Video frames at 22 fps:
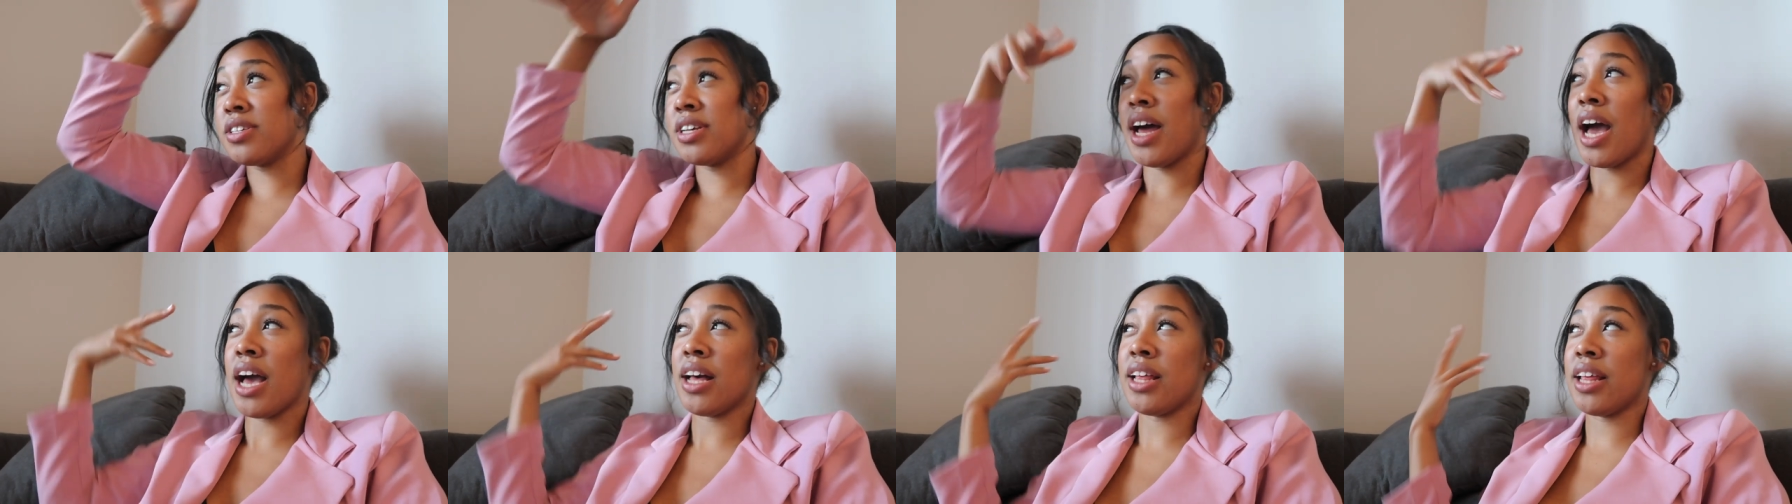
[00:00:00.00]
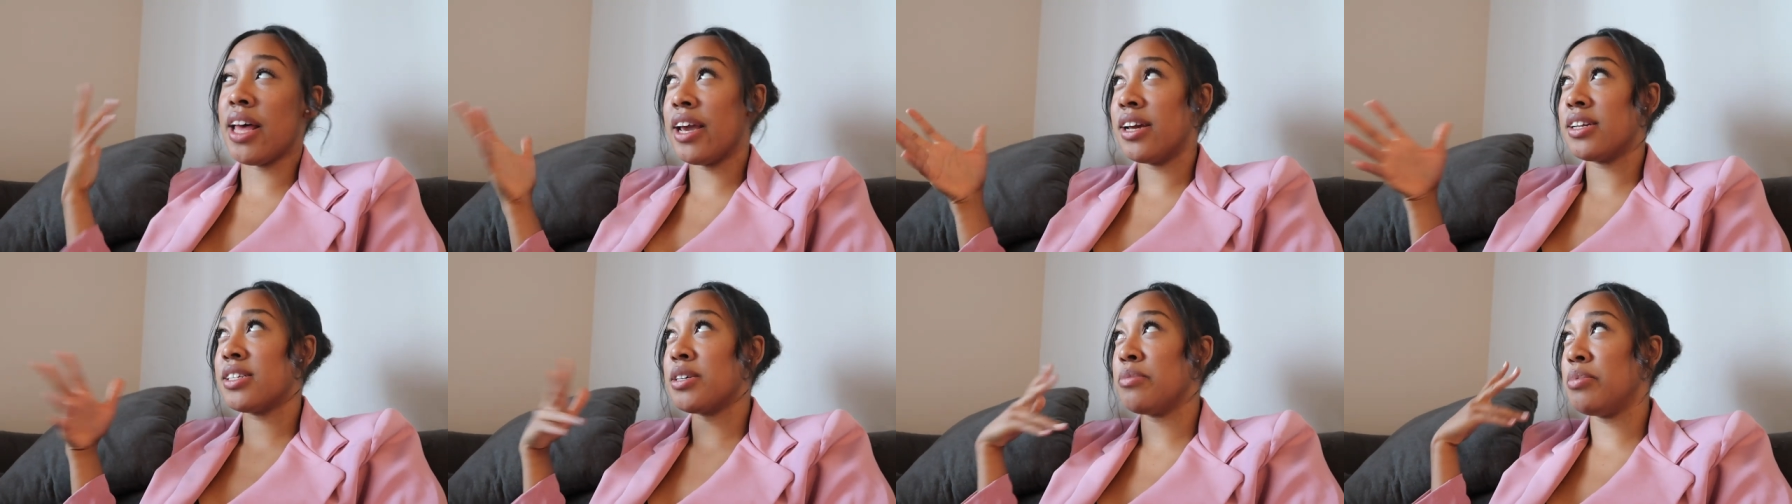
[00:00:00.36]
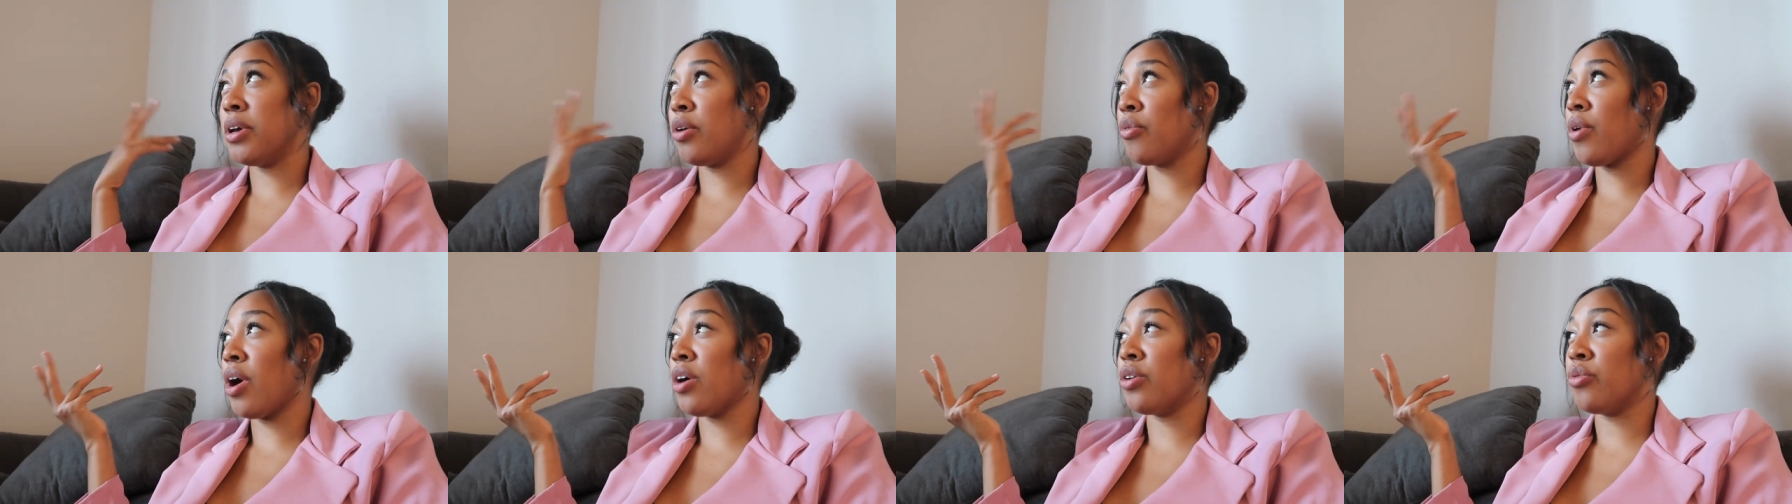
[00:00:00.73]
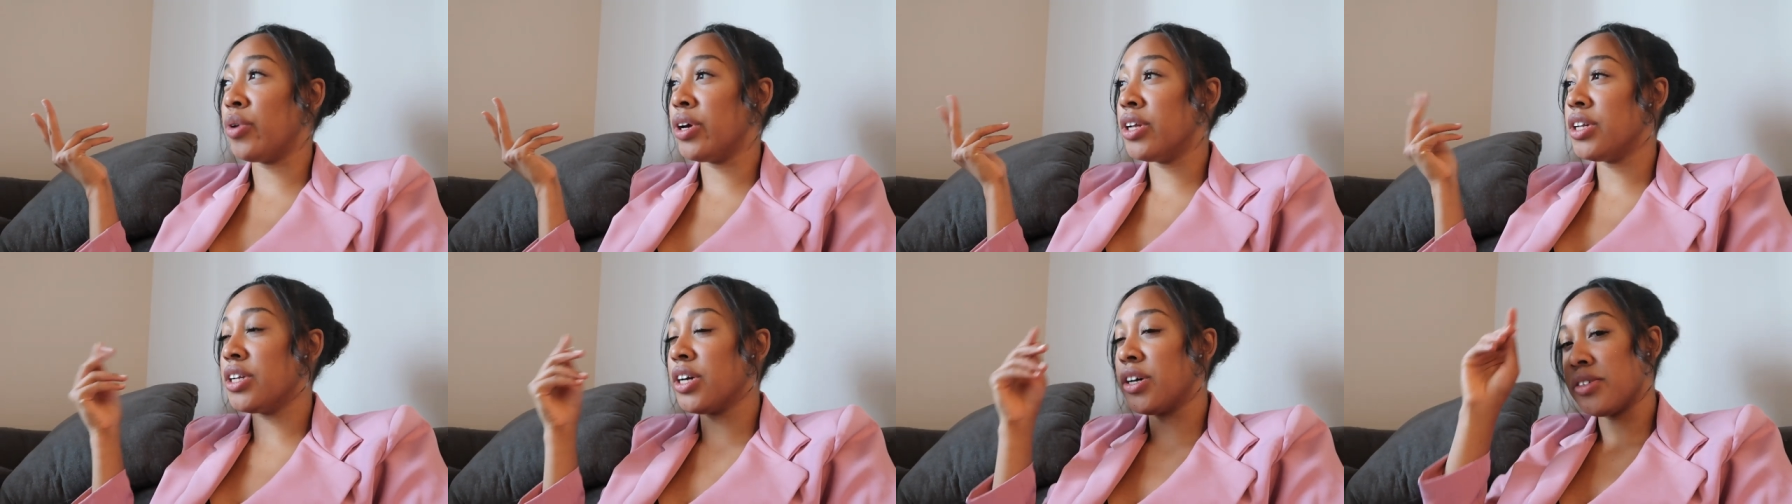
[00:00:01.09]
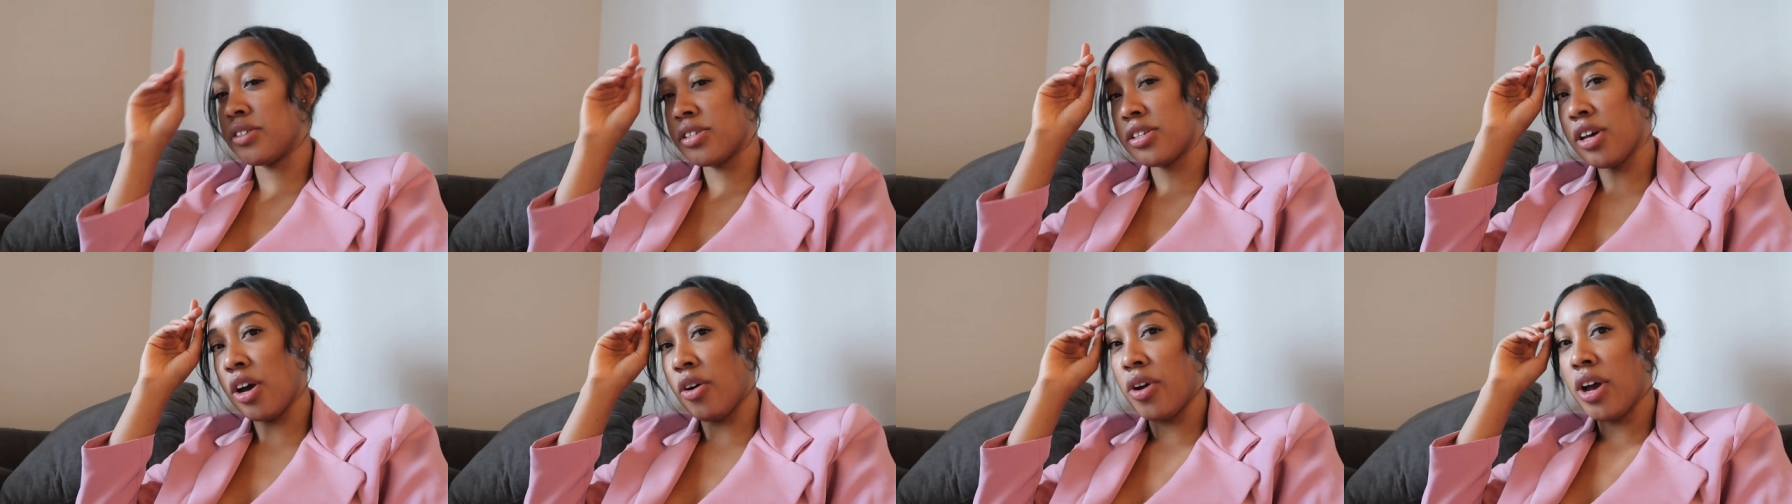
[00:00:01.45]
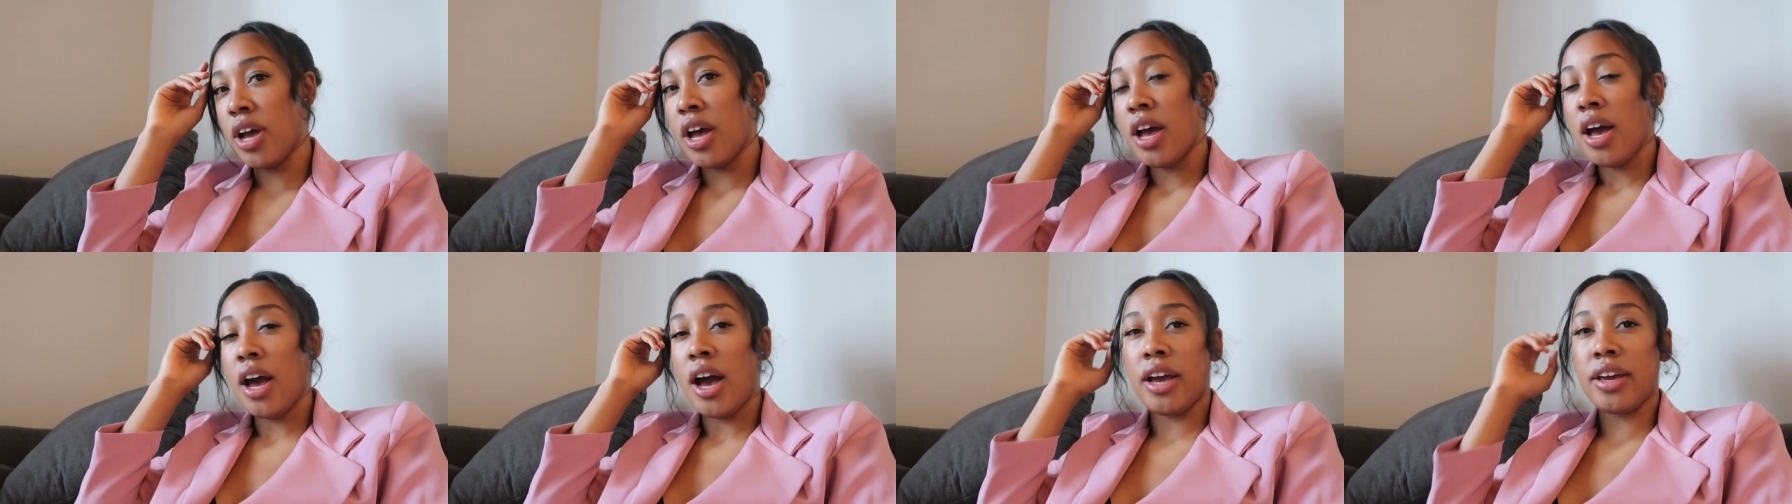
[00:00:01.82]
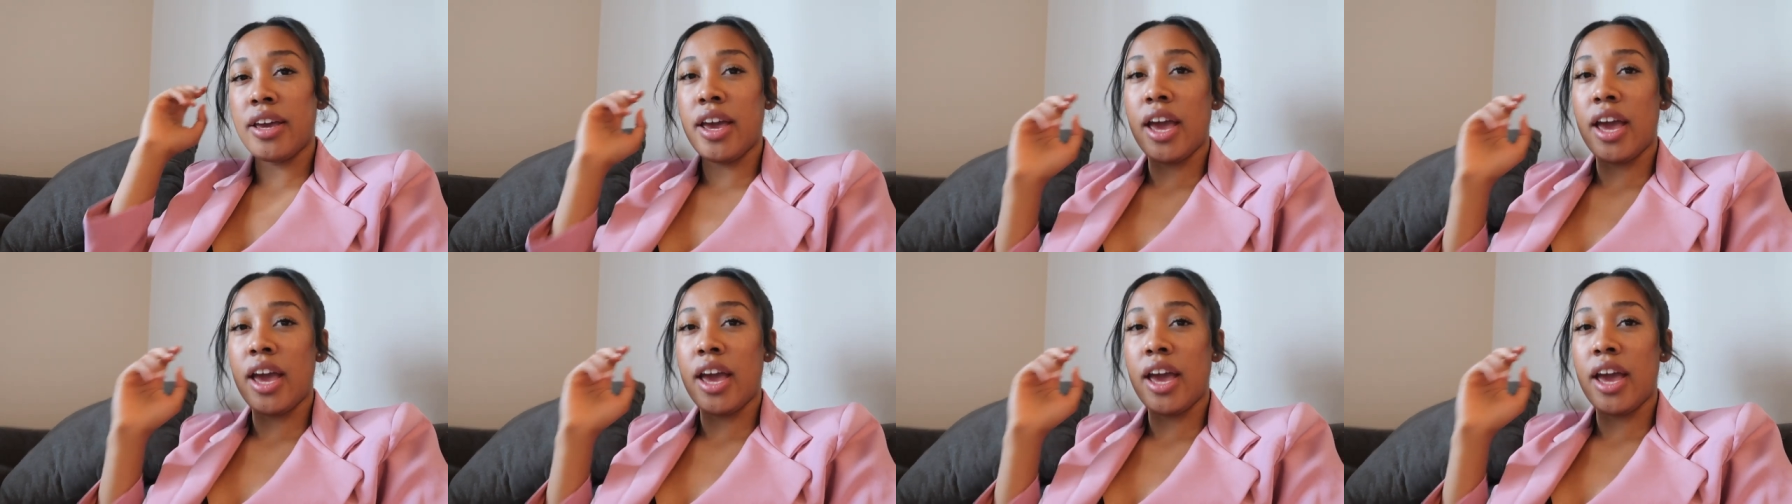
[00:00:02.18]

and I like to be around windows. So I